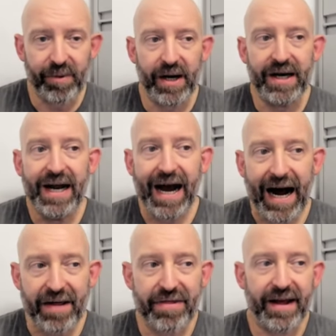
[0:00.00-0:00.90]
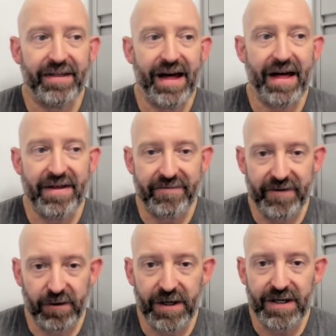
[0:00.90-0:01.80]
but I think that they
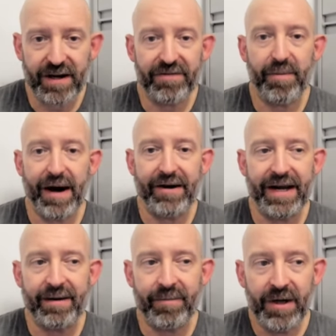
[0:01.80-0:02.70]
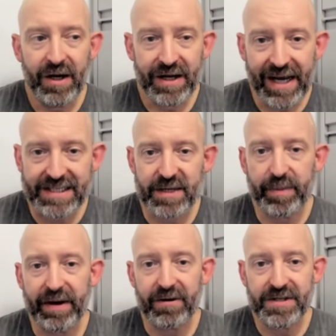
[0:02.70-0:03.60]
feel good enough about him next to
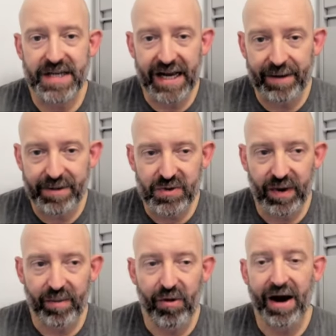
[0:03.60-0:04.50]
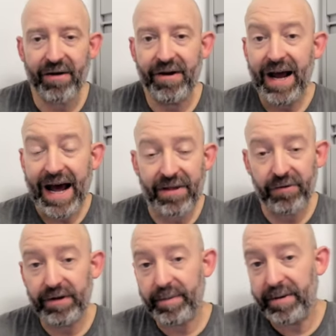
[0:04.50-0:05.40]
Pierce and in between Brown, and they're
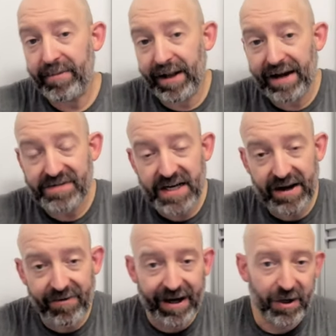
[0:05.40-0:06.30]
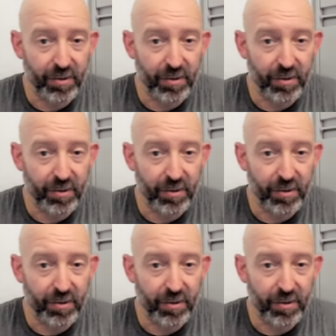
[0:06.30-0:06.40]
flipping him to the left side, right?